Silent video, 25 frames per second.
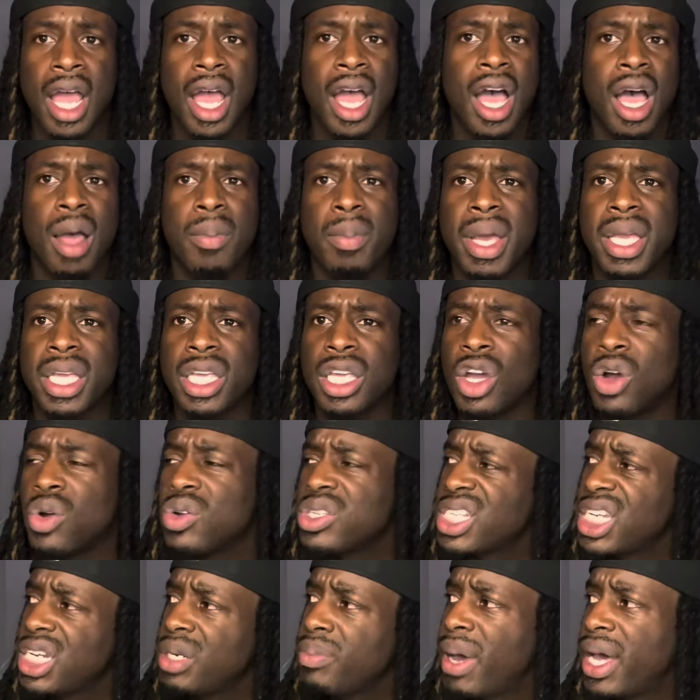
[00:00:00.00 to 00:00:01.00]
I'm like, yo,
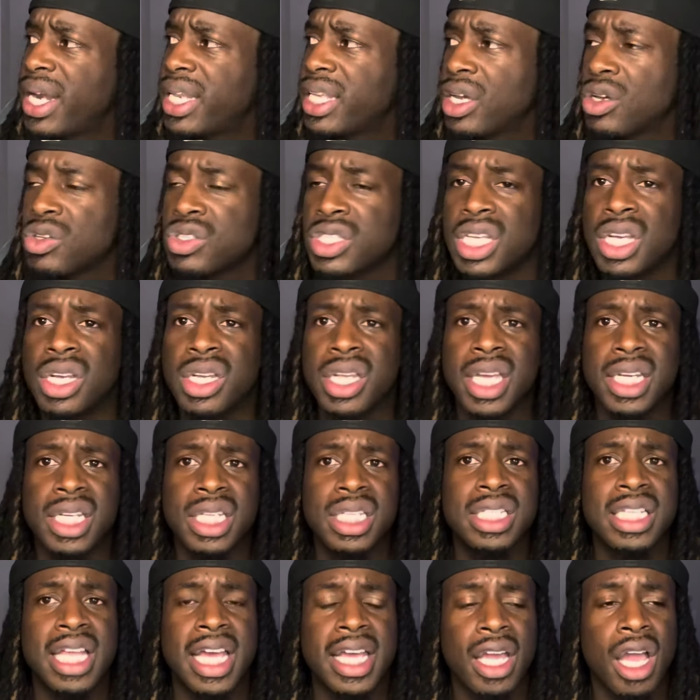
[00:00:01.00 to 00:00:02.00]
is anybody else here yet?
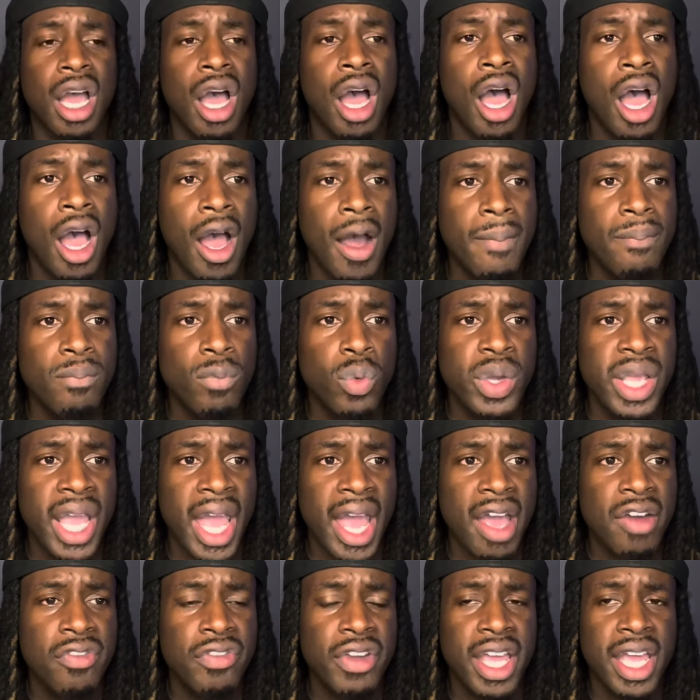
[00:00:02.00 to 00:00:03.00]
He's like, we have